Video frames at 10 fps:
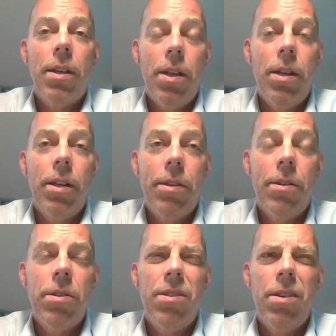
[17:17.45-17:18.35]
And then the
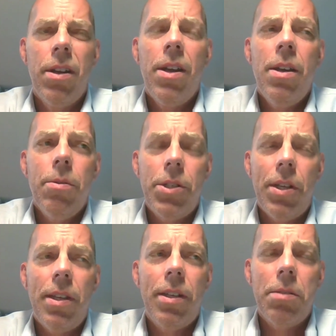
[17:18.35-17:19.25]
third, which I
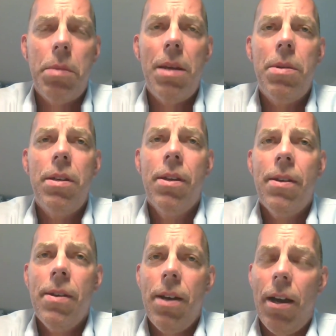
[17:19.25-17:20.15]
think is maybe
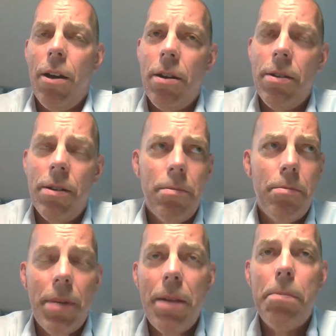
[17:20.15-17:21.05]
it
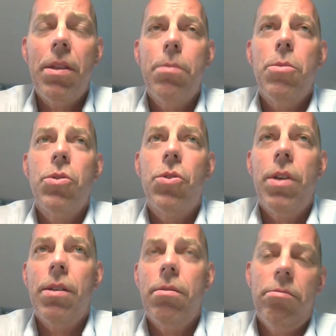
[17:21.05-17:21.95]
might be the most
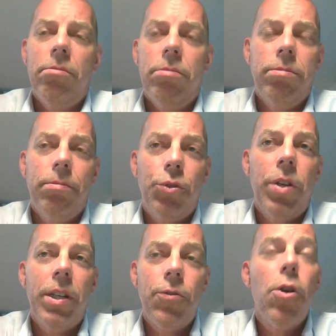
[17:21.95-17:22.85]

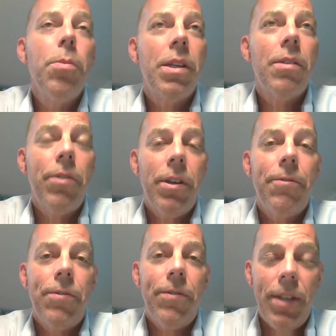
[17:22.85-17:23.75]
transformative if
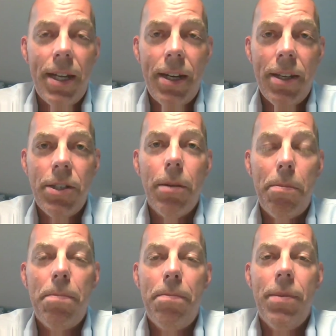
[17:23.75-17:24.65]
that ends up
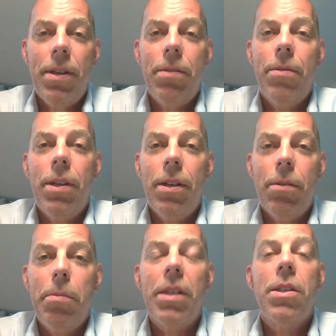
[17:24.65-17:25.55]
in
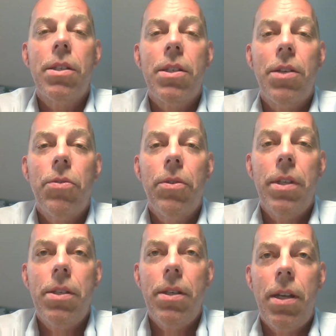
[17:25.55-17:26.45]
being successful,
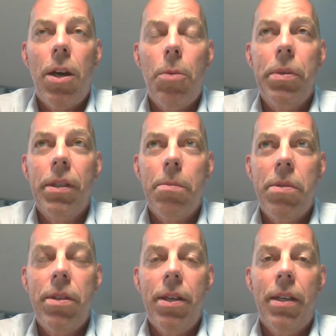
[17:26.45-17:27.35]
is in helping them
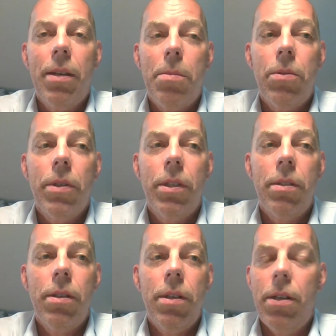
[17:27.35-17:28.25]
think about what
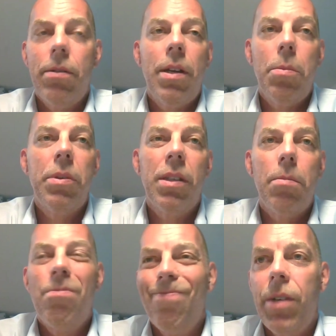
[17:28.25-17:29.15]
and helping
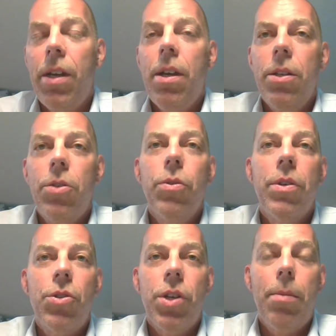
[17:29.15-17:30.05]
them do their
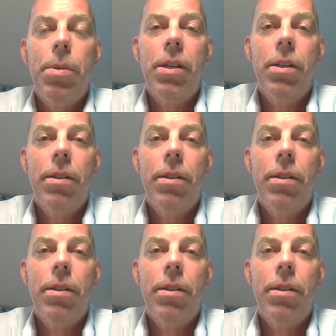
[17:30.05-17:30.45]
job in